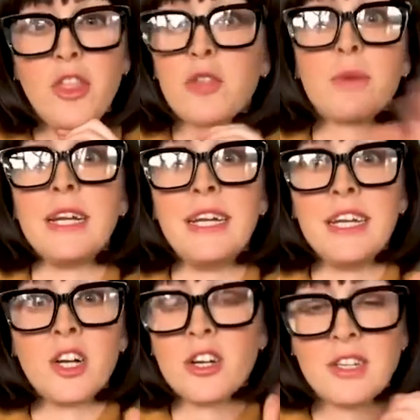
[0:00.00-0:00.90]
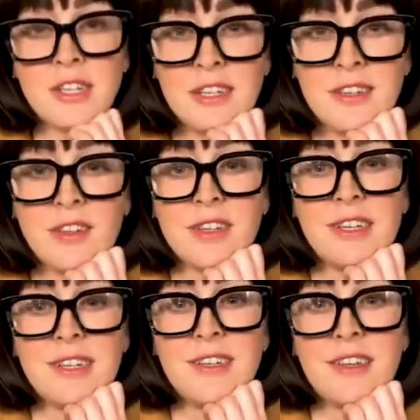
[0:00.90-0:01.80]
3 heaters that still
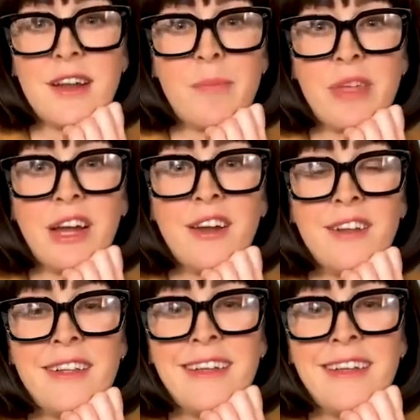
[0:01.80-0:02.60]
existed up there.